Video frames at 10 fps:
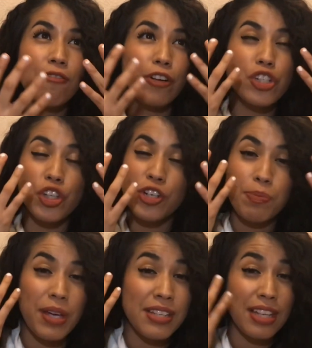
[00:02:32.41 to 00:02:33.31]
For sure,
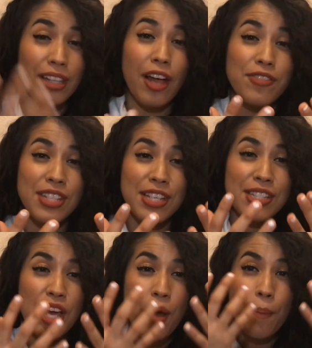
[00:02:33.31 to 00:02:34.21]
it's because he loves
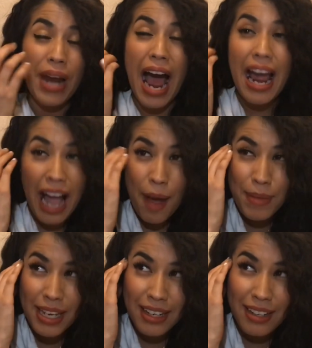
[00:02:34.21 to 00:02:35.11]
us. But
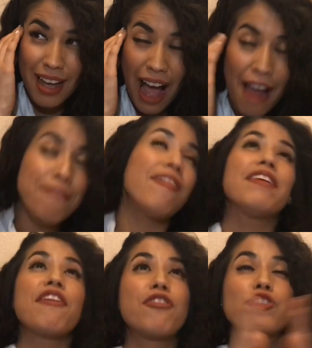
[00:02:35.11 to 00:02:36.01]
I
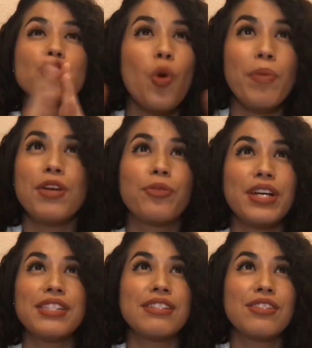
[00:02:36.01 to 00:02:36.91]
find that there's so many
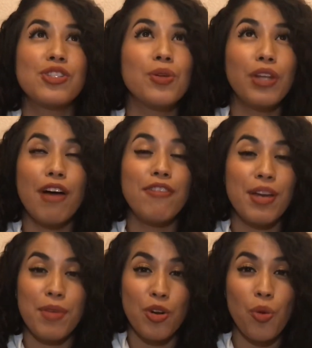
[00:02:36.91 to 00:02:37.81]
reasons to love
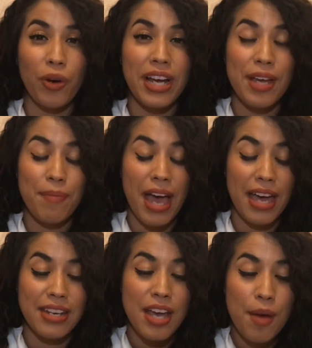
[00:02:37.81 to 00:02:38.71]
him and adore him
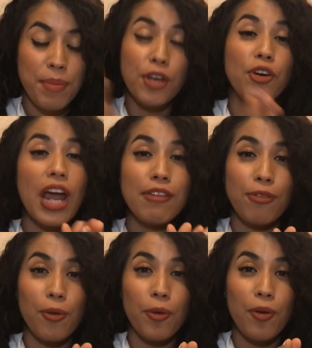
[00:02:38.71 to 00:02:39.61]
and be
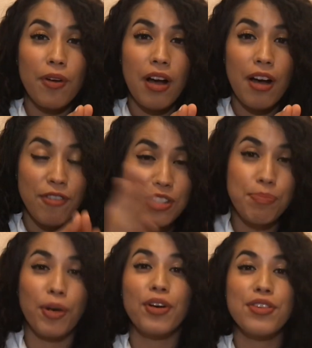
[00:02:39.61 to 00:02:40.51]
grateful of his
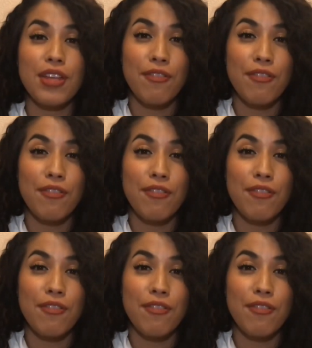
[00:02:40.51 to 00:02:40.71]
birth,